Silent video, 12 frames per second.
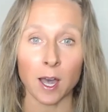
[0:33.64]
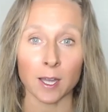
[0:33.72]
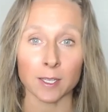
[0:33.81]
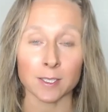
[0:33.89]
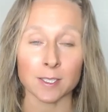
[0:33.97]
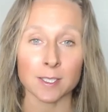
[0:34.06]

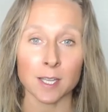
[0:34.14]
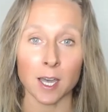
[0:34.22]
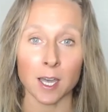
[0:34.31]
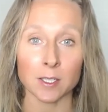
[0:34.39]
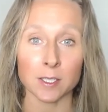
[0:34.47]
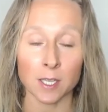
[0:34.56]
And
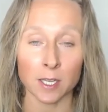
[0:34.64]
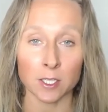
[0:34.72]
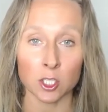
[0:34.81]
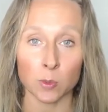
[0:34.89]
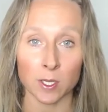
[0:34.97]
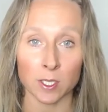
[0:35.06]
I
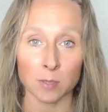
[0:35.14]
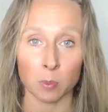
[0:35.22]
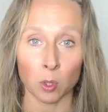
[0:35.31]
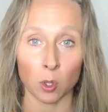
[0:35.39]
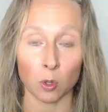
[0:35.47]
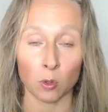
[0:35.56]
decided to
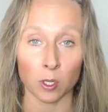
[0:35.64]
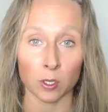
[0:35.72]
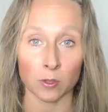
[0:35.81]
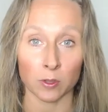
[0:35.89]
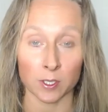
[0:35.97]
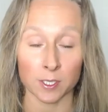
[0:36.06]
explore the,
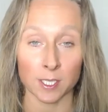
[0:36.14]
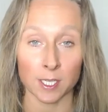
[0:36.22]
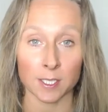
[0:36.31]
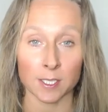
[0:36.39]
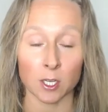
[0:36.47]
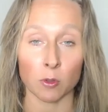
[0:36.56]
the
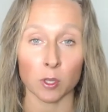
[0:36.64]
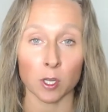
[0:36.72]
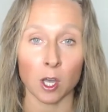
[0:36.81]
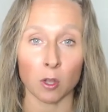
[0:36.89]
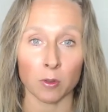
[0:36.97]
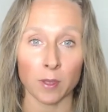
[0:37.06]
C T, or the
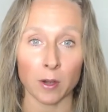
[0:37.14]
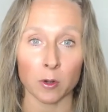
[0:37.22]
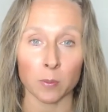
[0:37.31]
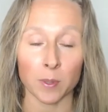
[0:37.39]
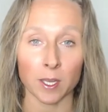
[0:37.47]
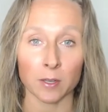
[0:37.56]
cold
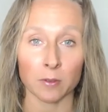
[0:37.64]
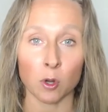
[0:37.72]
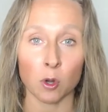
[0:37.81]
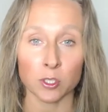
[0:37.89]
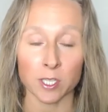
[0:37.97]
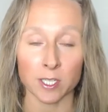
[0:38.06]
therapy. And of
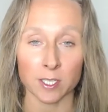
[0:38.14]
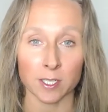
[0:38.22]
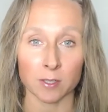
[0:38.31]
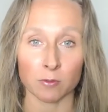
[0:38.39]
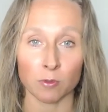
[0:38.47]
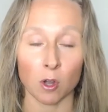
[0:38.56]
course, I did
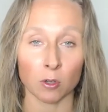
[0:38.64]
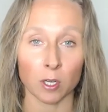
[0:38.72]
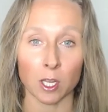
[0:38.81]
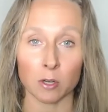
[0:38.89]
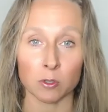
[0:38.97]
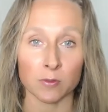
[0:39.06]
it wrong
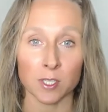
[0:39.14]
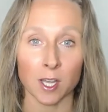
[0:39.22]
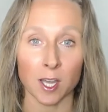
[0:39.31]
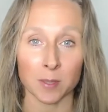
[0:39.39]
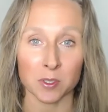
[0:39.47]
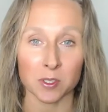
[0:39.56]
loads of
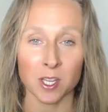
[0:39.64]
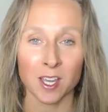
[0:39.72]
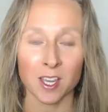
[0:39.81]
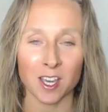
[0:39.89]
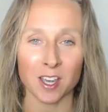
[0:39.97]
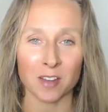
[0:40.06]
times
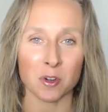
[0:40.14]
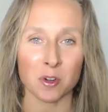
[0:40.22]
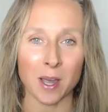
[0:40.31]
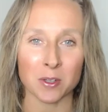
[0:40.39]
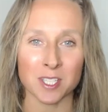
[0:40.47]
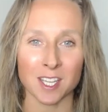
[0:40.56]
uh, for
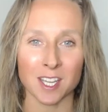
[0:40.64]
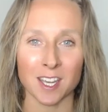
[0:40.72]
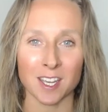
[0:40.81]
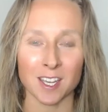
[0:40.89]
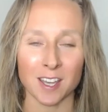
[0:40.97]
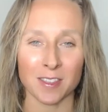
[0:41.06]
about a
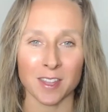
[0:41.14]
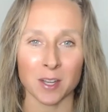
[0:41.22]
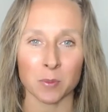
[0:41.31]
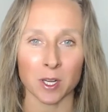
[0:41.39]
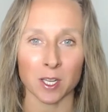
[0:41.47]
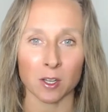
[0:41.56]
year. And
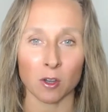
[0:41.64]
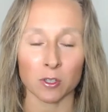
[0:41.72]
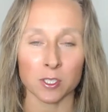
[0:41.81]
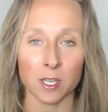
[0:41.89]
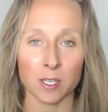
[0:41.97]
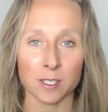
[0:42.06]
then when I
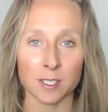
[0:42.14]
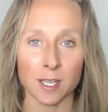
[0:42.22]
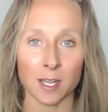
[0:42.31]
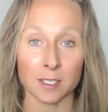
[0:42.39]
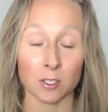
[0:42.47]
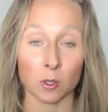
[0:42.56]
got to
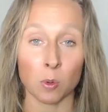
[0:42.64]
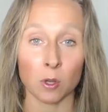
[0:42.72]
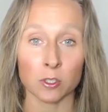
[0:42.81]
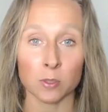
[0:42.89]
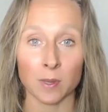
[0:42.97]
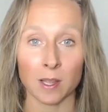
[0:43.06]
understand to the
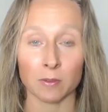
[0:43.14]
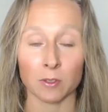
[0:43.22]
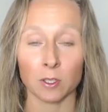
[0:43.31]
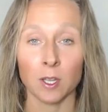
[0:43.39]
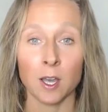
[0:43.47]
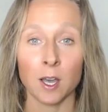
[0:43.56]
quantum
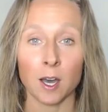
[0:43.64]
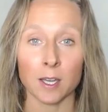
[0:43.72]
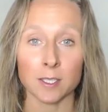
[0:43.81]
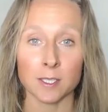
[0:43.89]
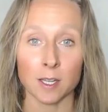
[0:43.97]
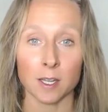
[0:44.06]
level,
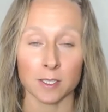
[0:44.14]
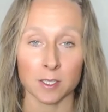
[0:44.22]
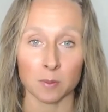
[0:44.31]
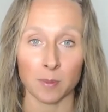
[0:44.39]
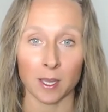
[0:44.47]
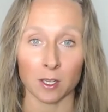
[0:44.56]
I started
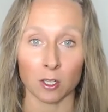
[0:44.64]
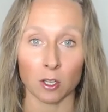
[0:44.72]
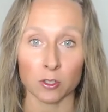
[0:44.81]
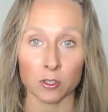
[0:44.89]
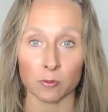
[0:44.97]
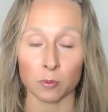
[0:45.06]
to make a
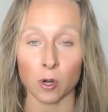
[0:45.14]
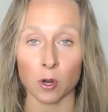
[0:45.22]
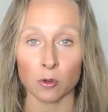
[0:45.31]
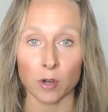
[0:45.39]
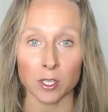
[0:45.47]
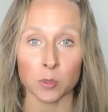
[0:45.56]
lot of
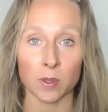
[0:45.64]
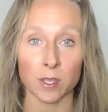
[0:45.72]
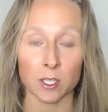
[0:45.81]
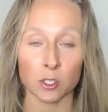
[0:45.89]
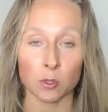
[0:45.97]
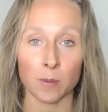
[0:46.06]
progress with
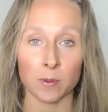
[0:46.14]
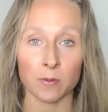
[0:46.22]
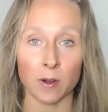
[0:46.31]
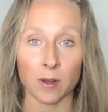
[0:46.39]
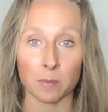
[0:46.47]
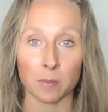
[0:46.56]
it. So I'm a
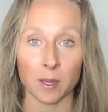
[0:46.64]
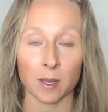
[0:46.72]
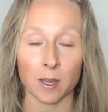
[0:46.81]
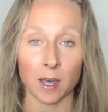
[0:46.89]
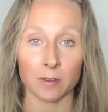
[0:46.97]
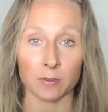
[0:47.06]
very
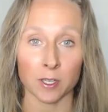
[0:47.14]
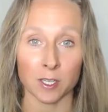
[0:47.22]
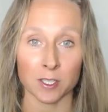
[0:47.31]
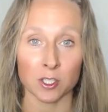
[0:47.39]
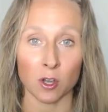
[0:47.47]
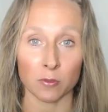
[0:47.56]
big
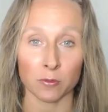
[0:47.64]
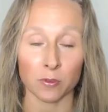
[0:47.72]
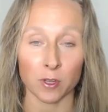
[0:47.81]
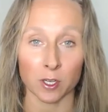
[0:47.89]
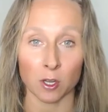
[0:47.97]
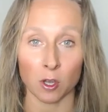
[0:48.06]
advocate of
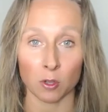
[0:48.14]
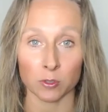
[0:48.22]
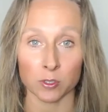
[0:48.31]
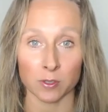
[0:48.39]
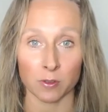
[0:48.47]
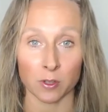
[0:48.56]

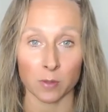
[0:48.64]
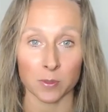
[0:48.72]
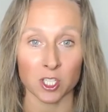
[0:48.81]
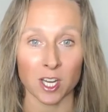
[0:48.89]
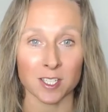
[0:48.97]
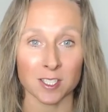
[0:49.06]
cold
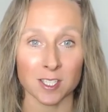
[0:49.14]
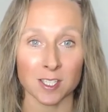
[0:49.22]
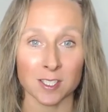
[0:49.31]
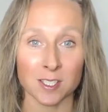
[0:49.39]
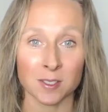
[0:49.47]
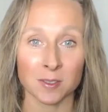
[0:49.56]

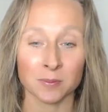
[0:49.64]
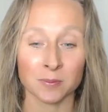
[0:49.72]
thermogenesis.